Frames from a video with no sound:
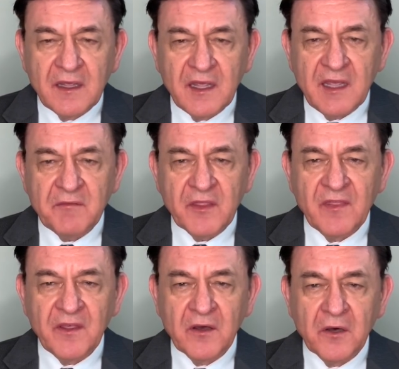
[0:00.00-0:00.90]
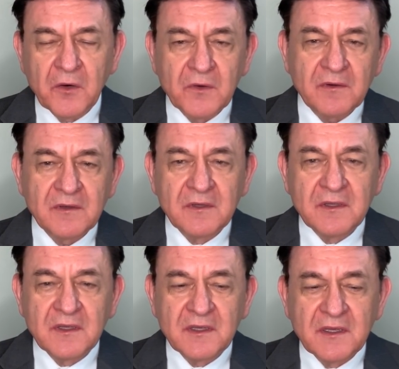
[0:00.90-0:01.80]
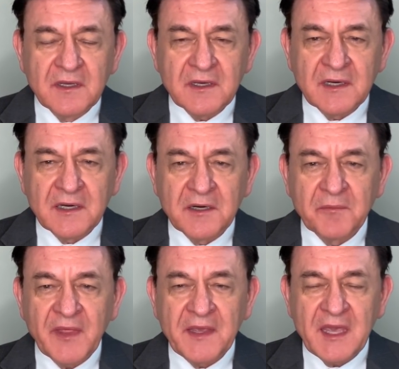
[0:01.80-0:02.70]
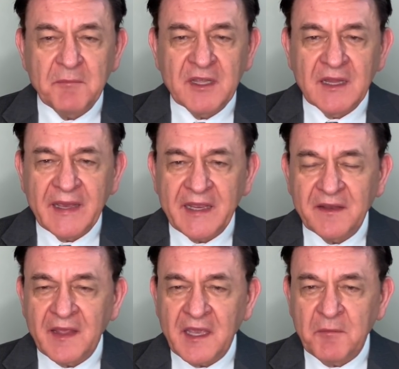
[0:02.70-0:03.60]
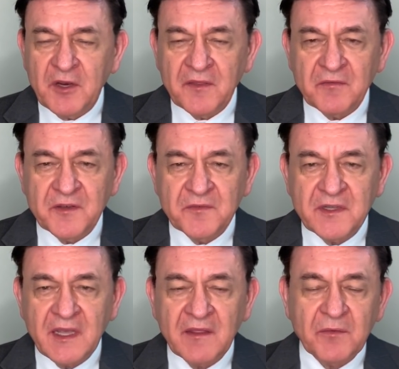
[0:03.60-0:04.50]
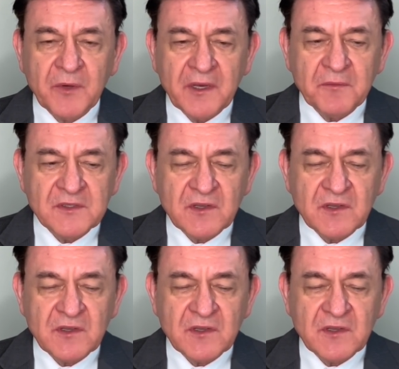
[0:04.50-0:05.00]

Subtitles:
even though they came in late, they came in on the 15th when it was